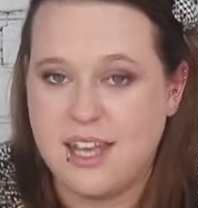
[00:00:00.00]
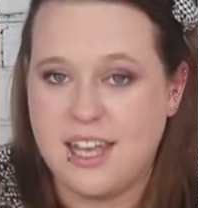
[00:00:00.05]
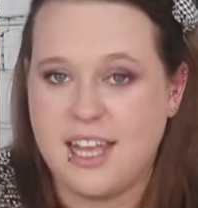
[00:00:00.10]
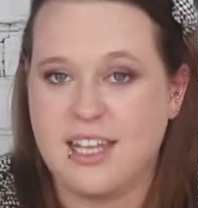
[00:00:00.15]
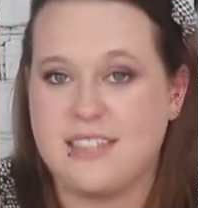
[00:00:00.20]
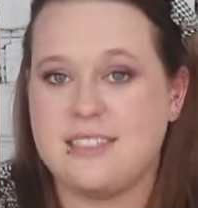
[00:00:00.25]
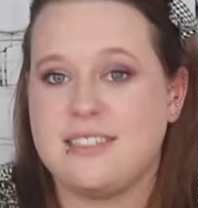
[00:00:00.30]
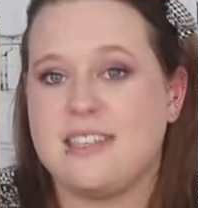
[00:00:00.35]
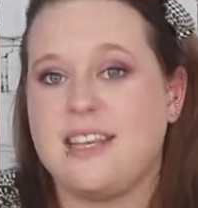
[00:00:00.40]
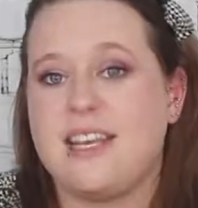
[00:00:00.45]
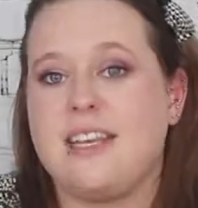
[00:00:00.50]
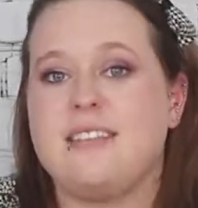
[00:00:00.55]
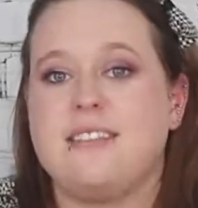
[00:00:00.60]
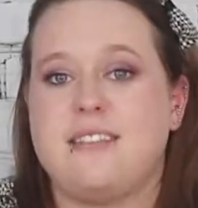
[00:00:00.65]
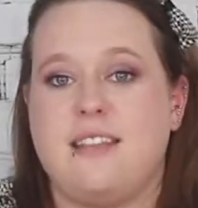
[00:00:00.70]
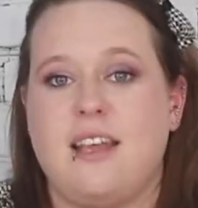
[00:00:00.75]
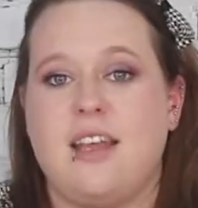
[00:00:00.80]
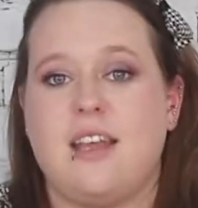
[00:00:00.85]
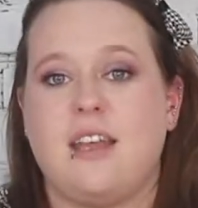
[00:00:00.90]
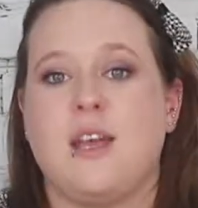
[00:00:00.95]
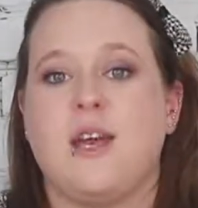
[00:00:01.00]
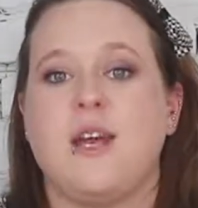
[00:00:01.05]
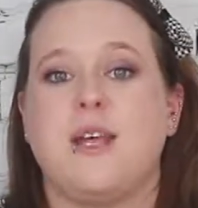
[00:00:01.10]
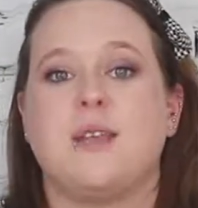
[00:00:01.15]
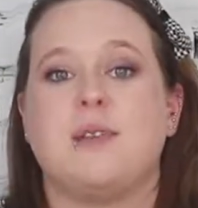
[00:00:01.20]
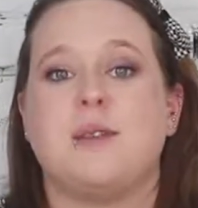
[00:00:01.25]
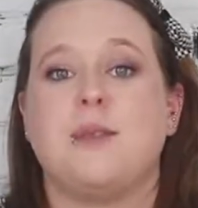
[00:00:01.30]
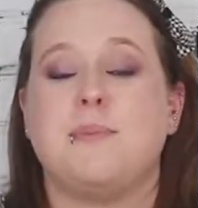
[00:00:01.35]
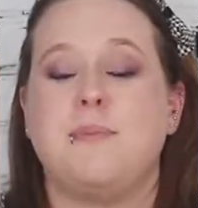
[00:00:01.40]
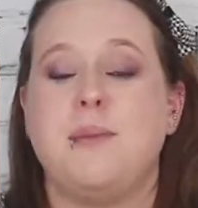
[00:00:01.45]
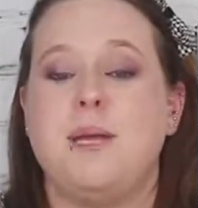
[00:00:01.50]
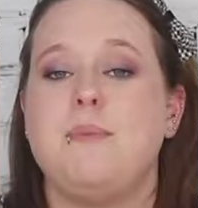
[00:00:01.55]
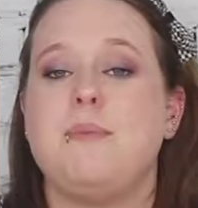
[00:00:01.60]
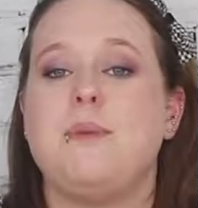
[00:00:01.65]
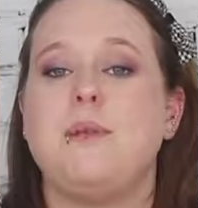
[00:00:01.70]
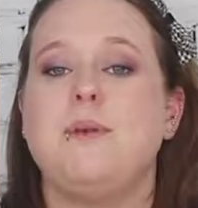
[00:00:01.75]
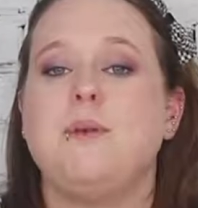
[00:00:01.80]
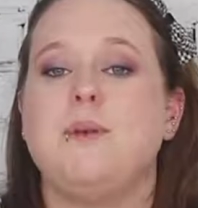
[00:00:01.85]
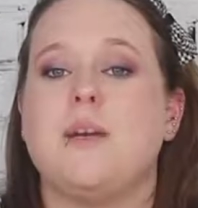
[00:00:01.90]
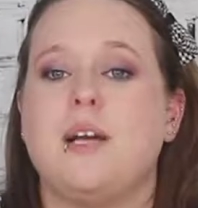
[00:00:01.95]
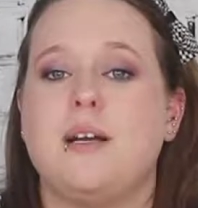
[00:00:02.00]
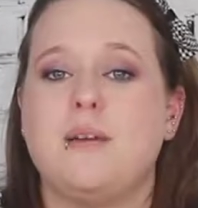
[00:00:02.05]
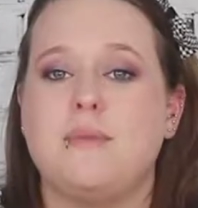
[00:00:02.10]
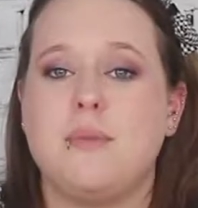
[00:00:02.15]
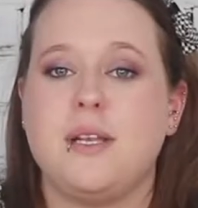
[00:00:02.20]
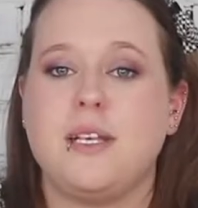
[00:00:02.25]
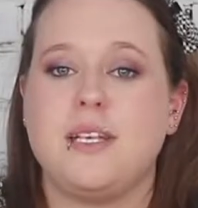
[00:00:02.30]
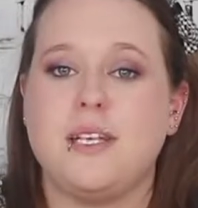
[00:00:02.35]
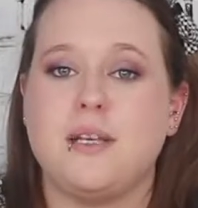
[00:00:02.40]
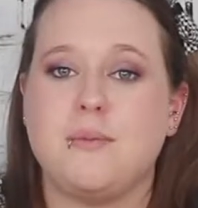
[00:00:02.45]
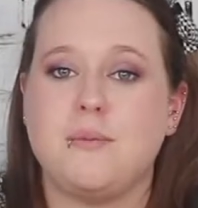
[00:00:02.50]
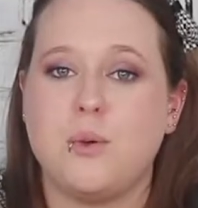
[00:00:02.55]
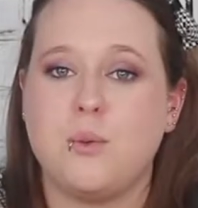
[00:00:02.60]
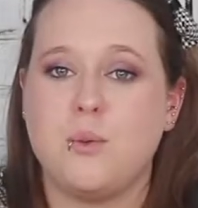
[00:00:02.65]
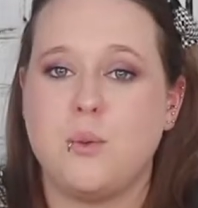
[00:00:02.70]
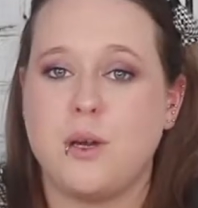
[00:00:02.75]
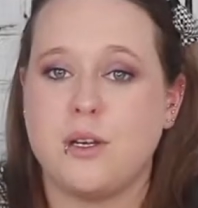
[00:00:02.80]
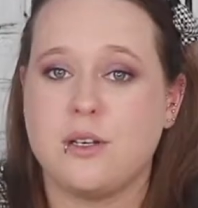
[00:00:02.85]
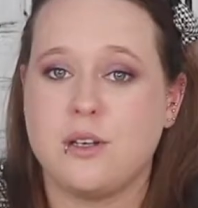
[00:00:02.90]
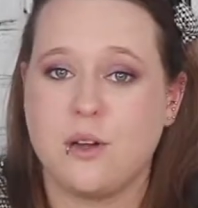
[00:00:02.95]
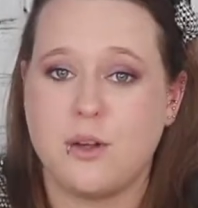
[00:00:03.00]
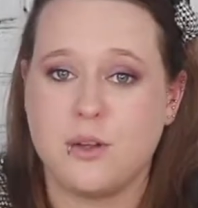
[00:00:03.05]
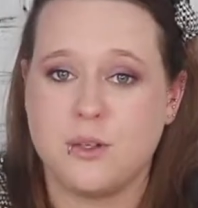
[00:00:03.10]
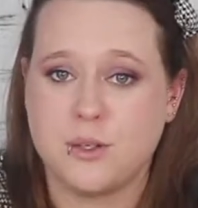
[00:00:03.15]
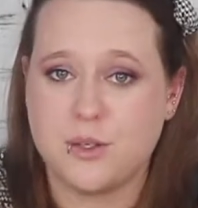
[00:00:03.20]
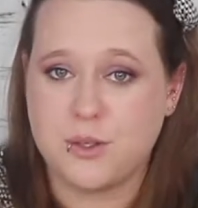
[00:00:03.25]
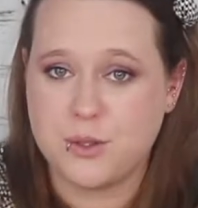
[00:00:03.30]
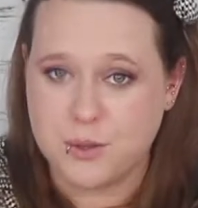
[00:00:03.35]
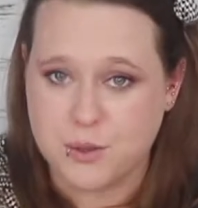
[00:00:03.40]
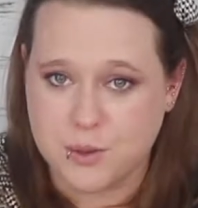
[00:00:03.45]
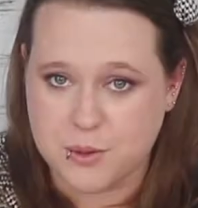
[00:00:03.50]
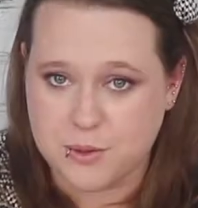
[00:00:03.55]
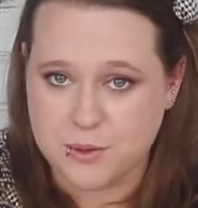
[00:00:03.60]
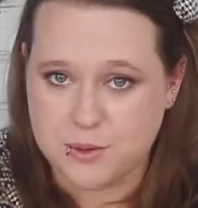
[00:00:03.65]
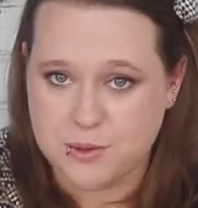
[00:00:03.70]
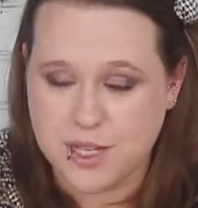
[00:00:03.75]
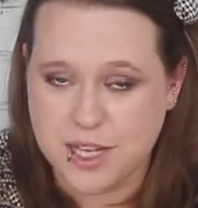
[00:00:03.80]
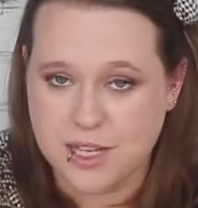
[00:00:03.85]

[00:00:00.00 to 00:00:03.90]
It's things like the people who come number 1 on Google.